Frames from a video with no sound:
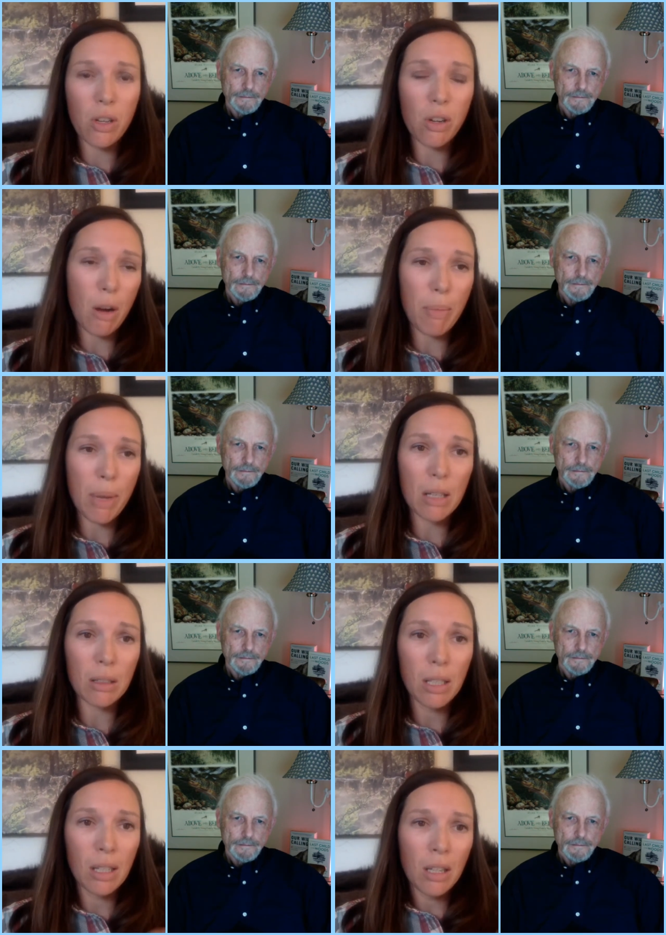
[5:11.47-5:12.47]
Speaker 1: under our belt
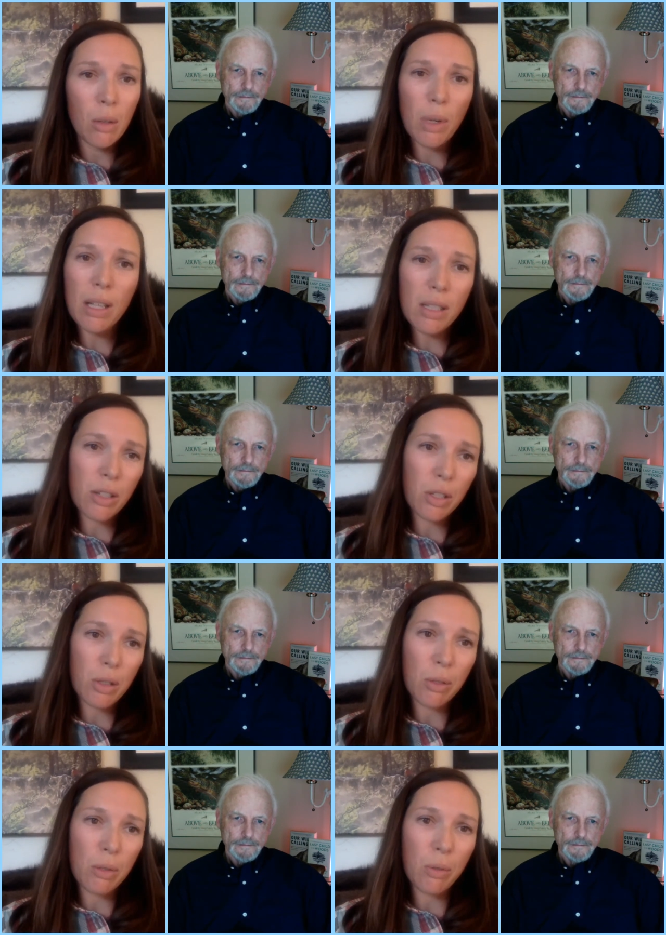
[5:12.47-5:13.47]
what else are
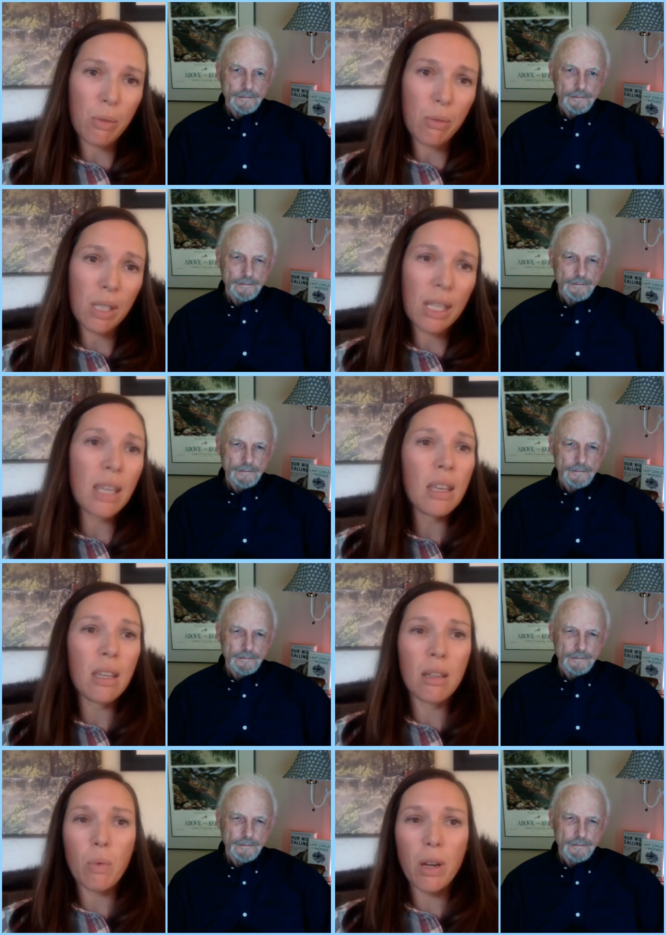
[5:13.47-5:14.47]
you
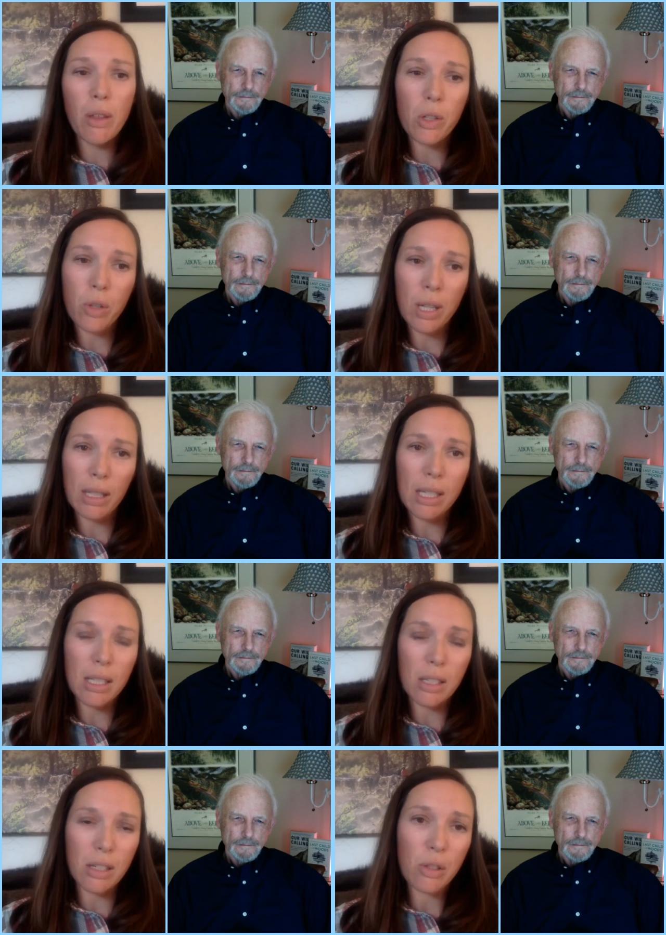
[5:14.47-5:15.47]
seeing what other trend
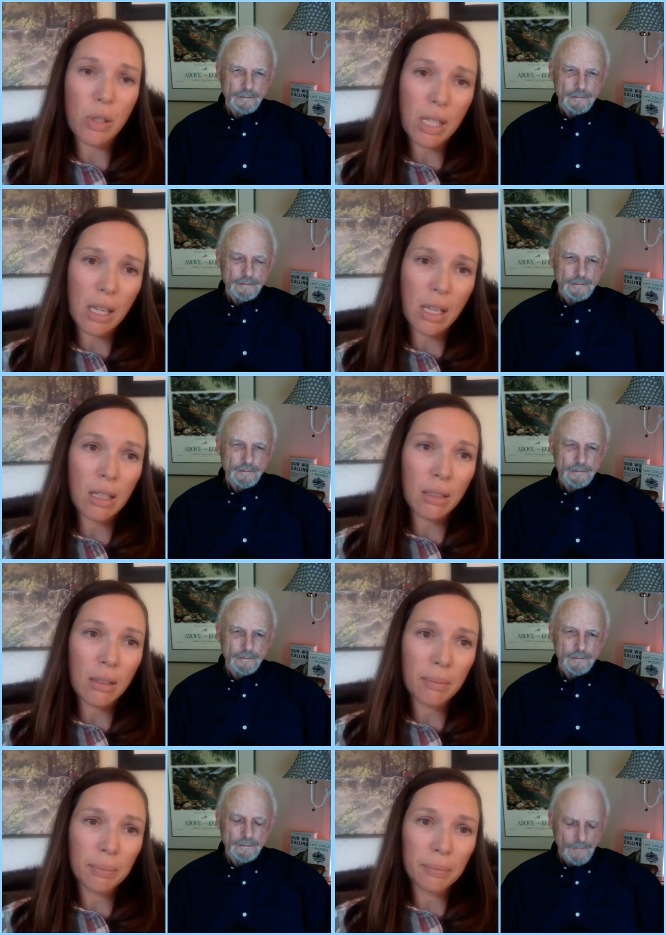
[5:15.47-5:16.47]
lines are you seeing
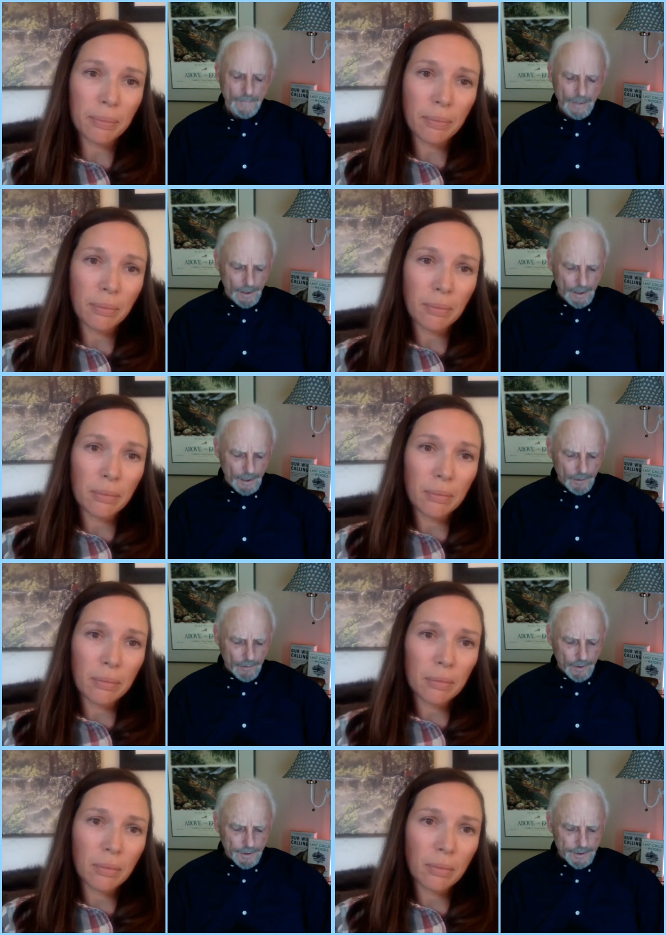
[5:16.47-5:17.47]
Speaker 2: well
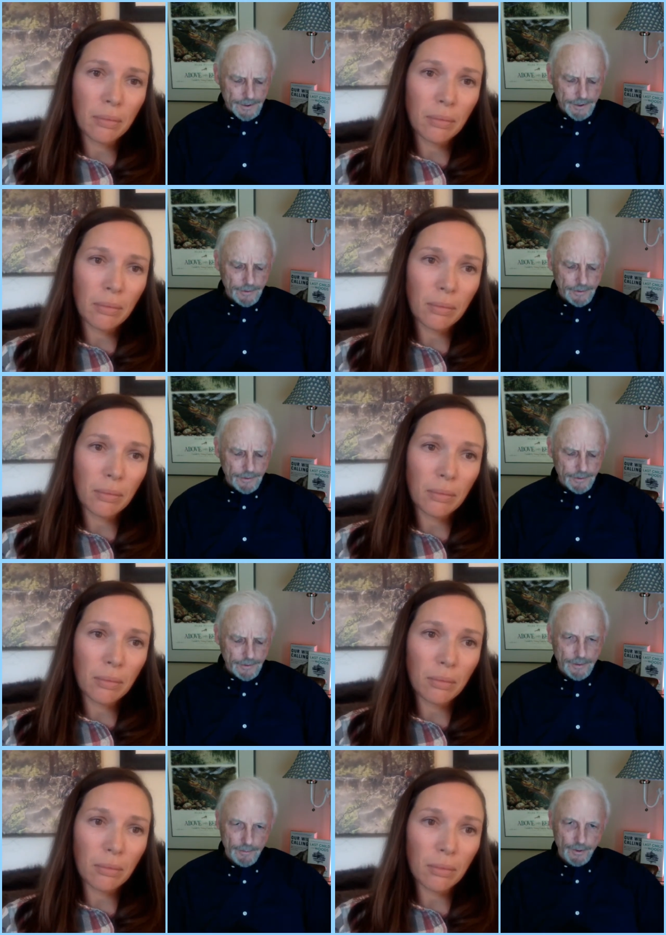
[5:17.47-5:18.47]
there's two
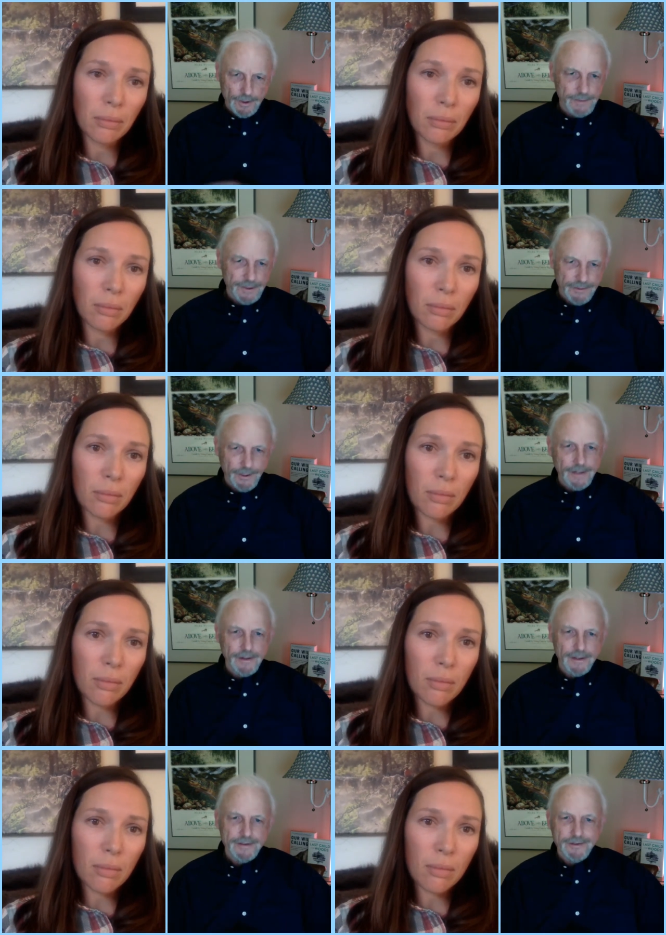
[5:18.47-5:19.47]
other books
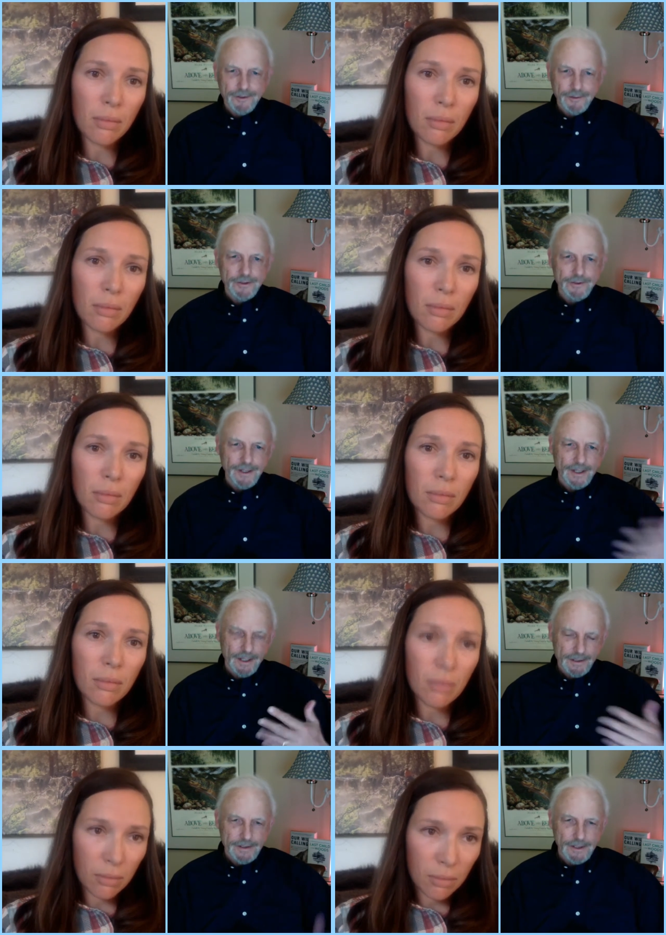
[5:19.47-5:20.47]
between these two between
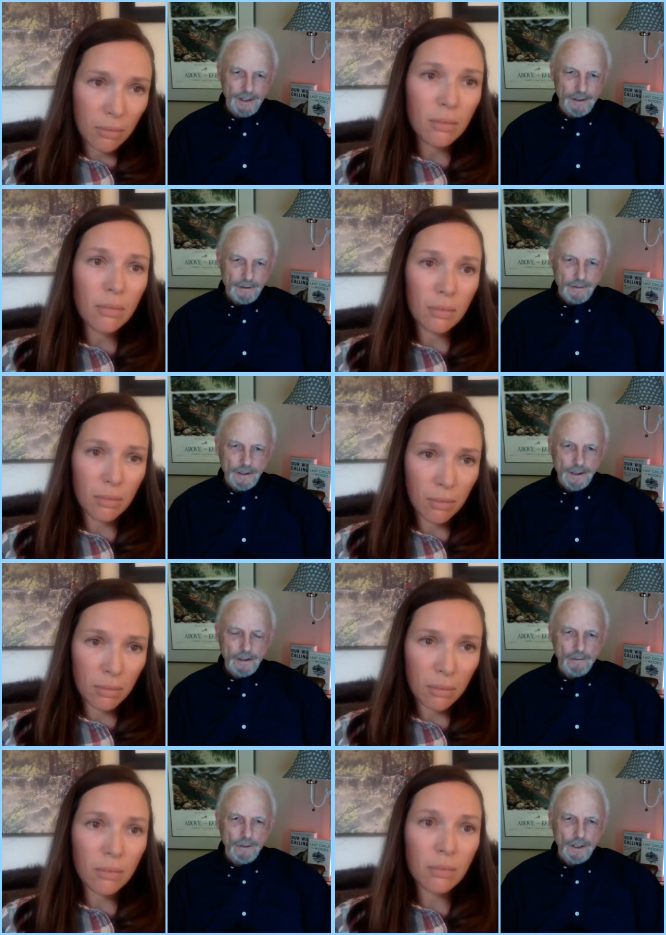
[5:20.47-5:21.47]
last child and,
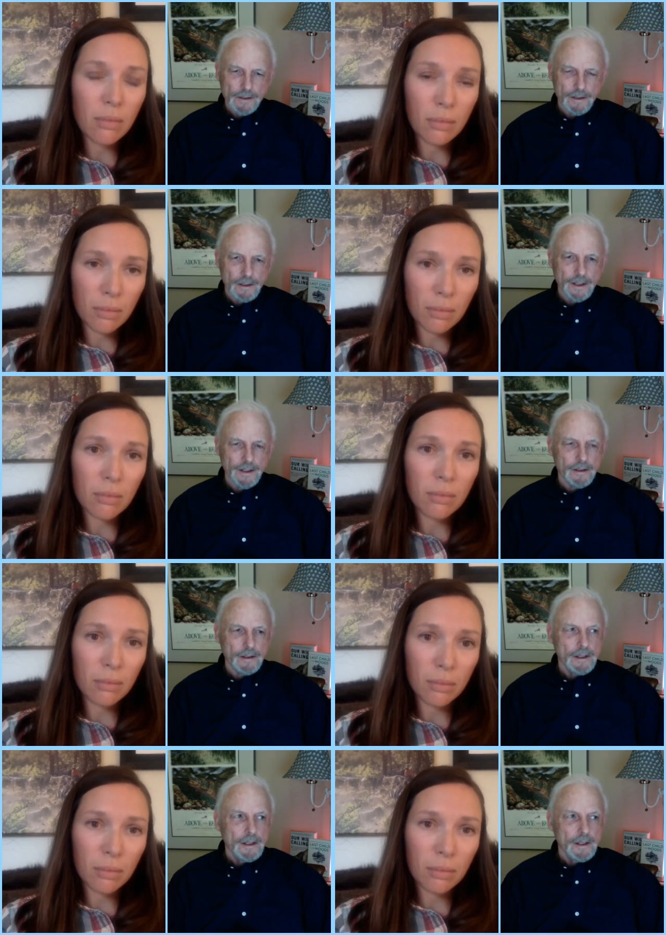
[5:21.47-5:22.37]
and our wild calling and